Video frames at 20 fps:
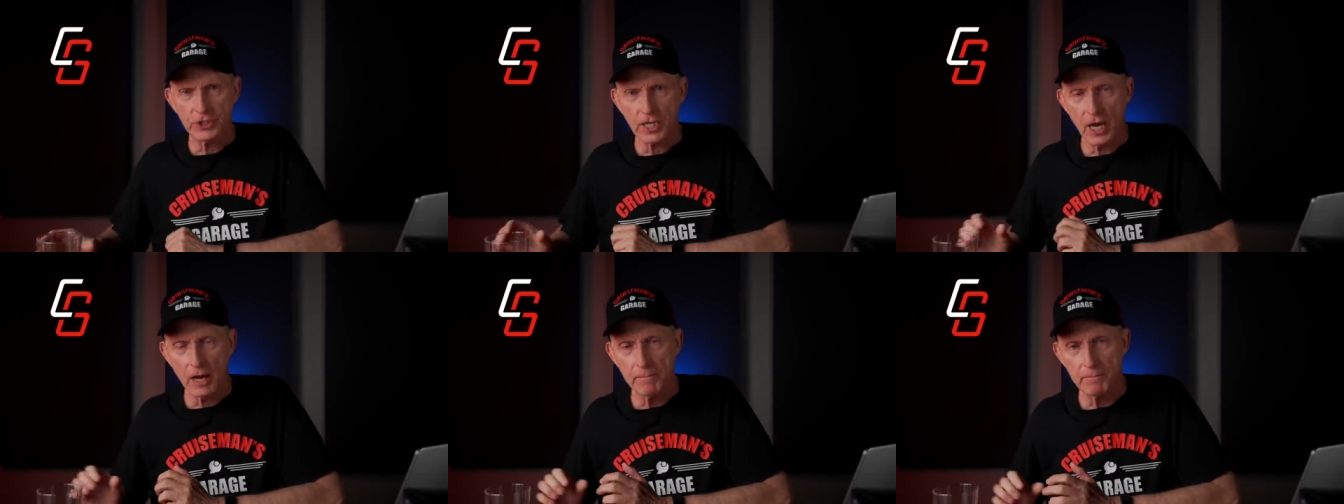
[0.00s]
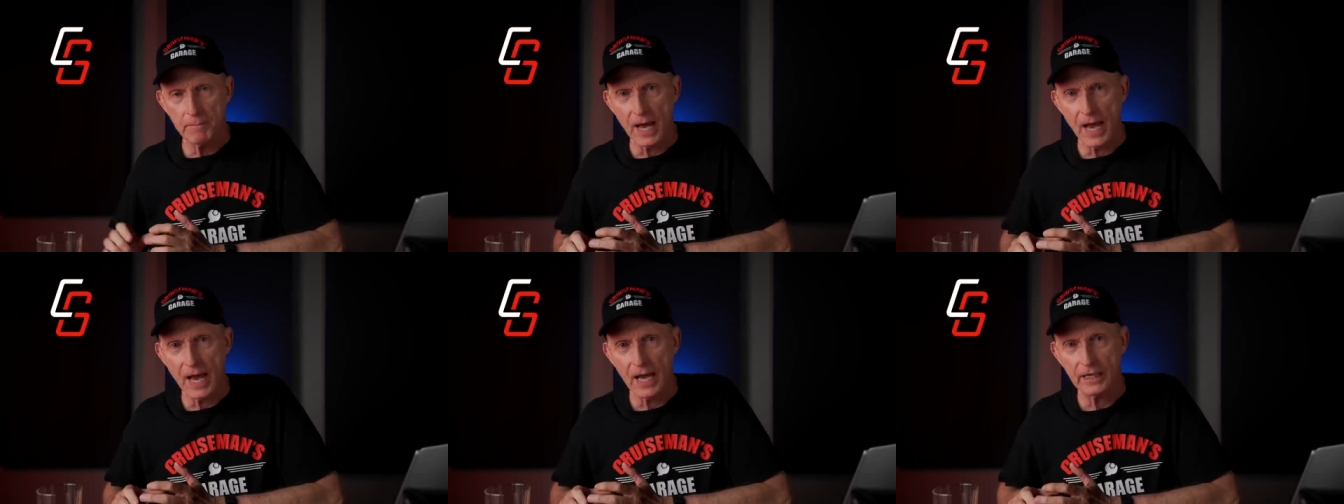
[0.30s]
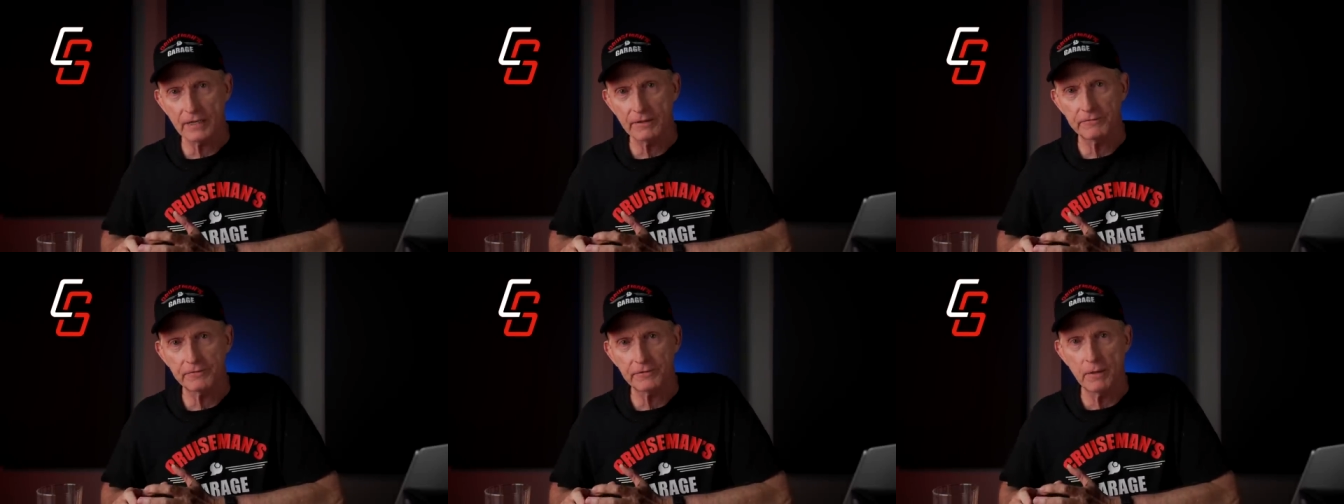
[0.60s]
got
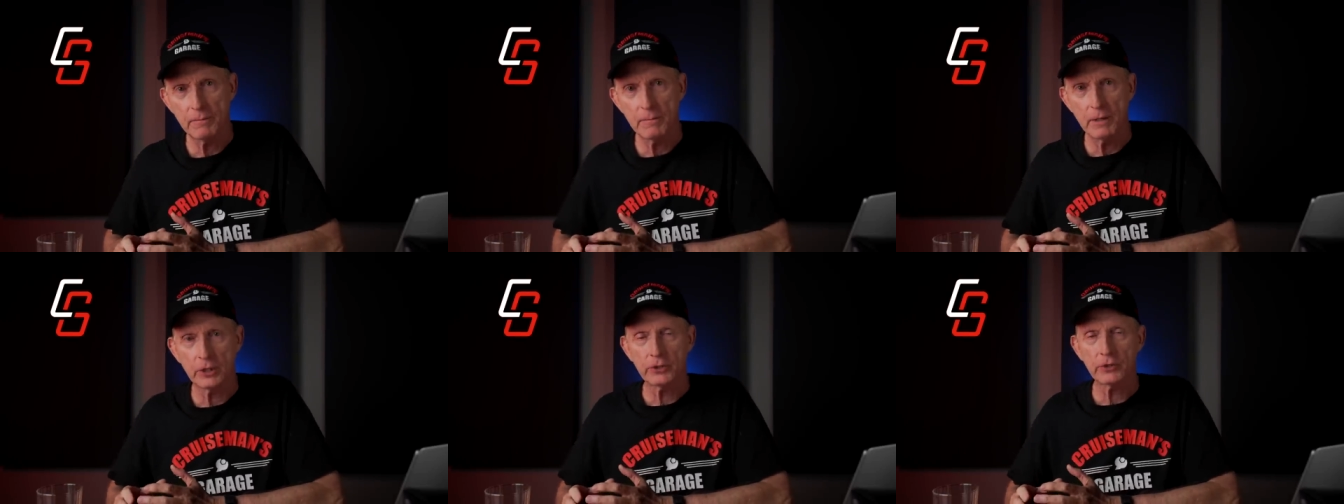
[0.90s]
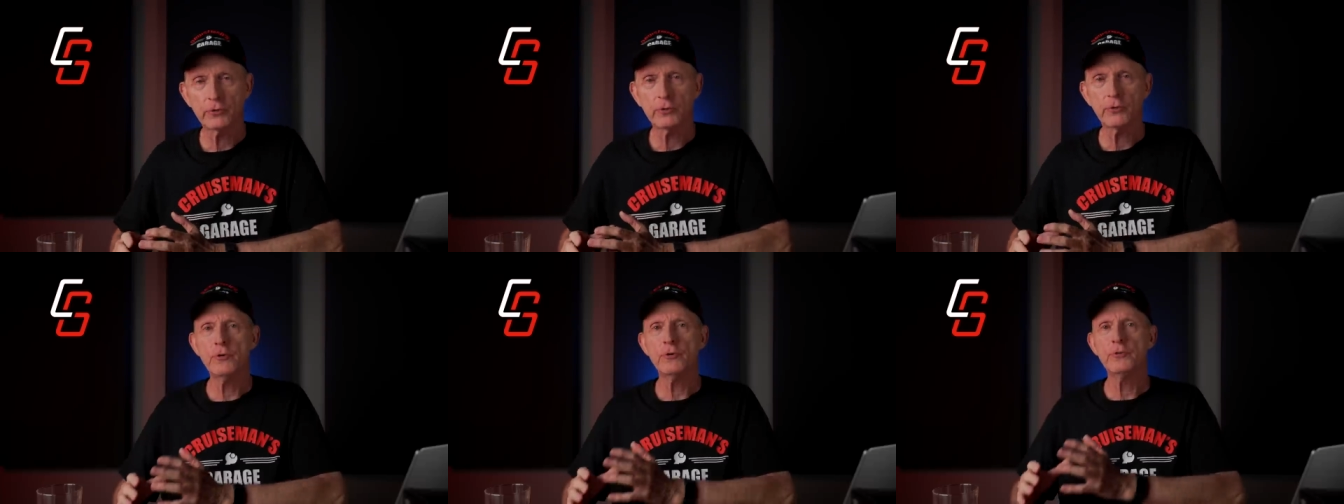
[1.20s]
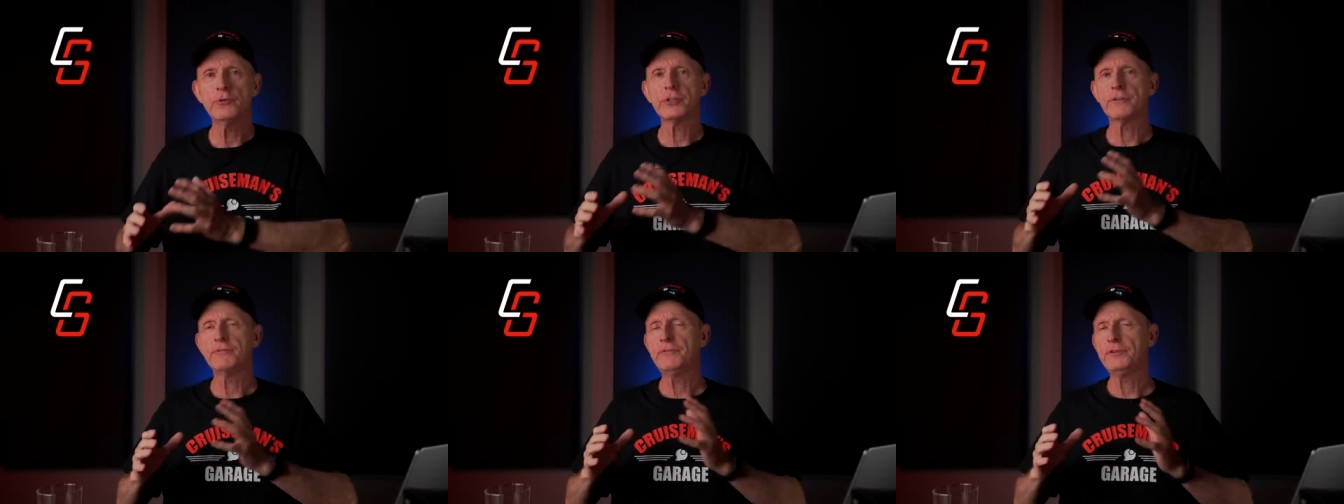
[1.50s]
back from a
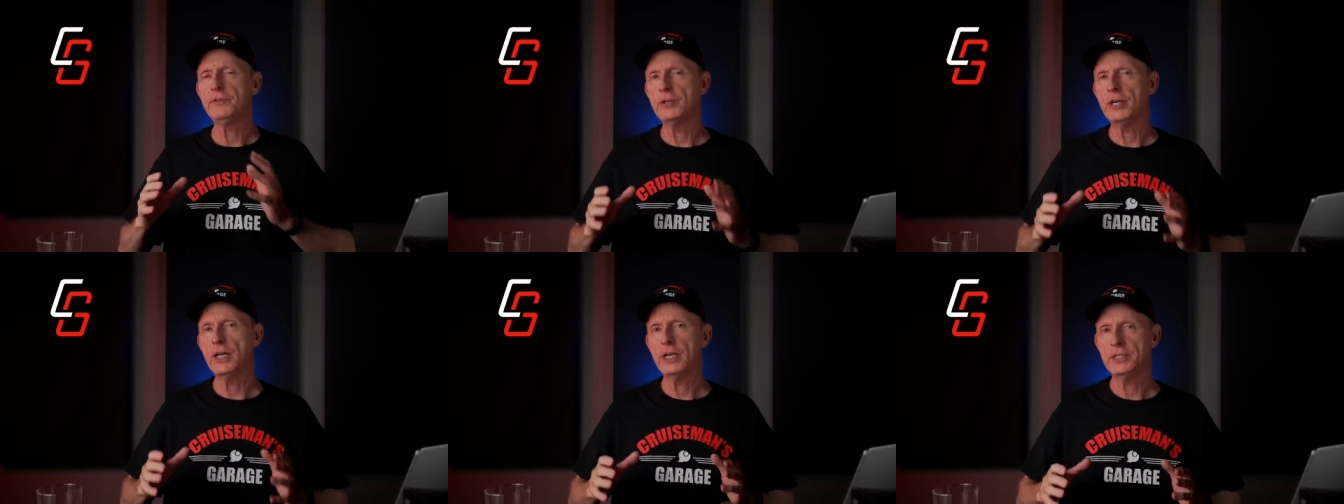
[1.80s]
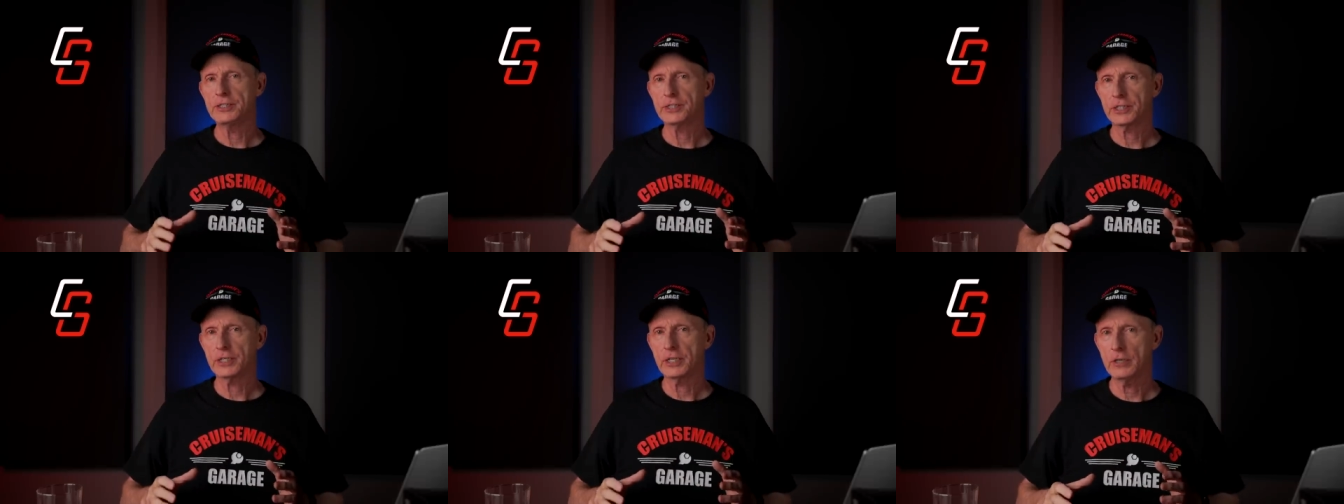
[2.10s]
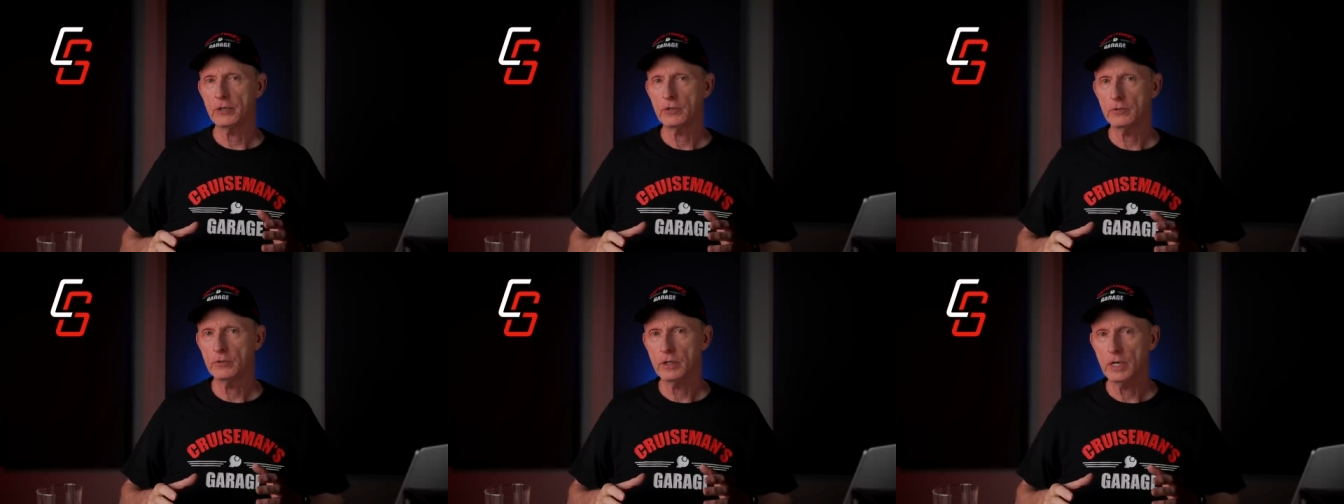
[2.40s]
cruise a few days
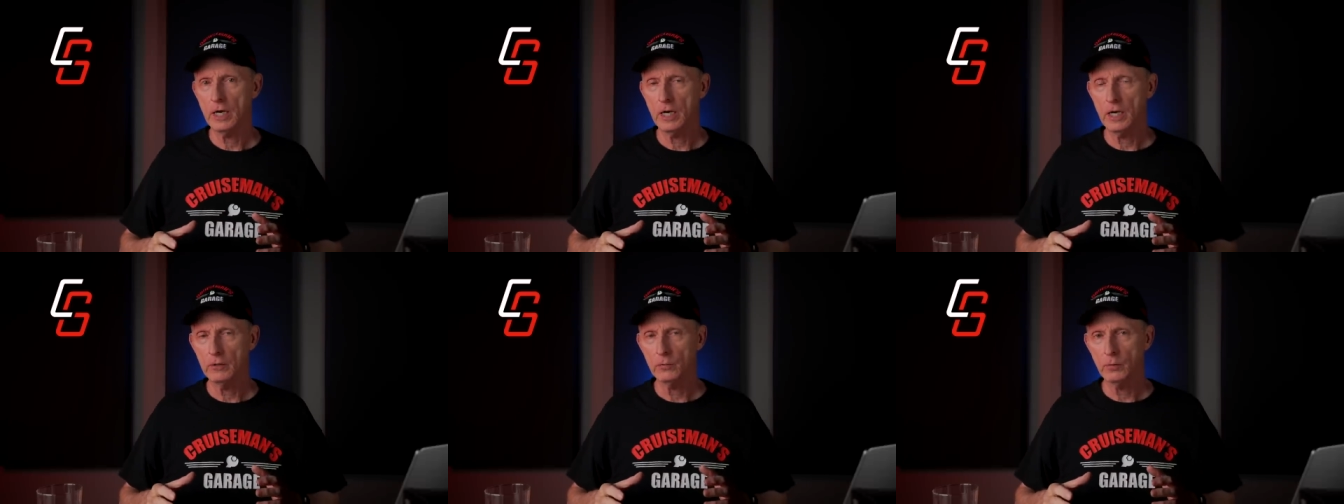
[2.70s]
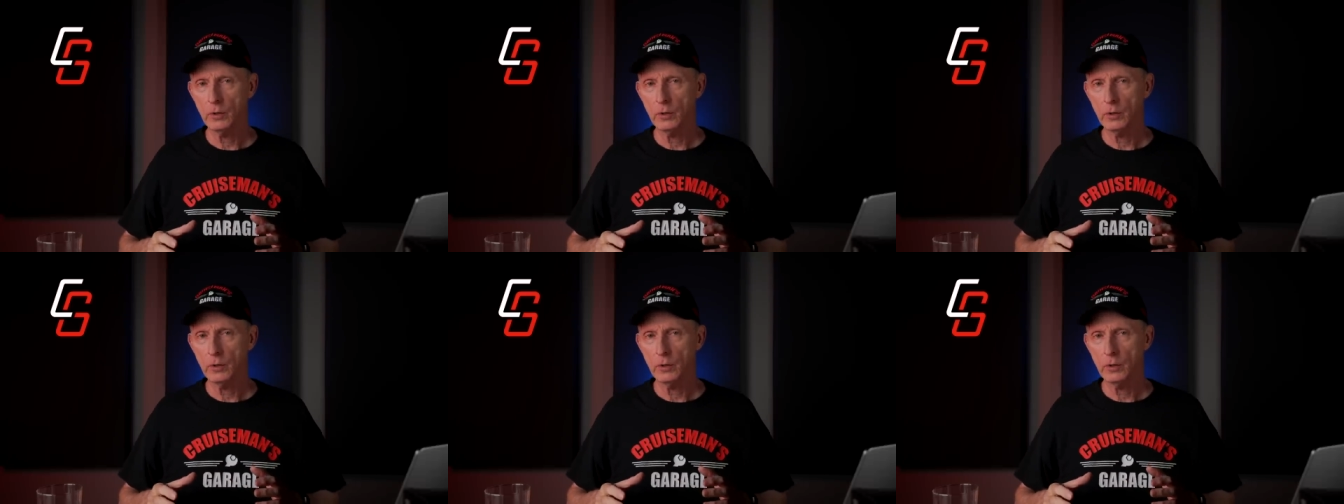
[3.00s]
ago uh,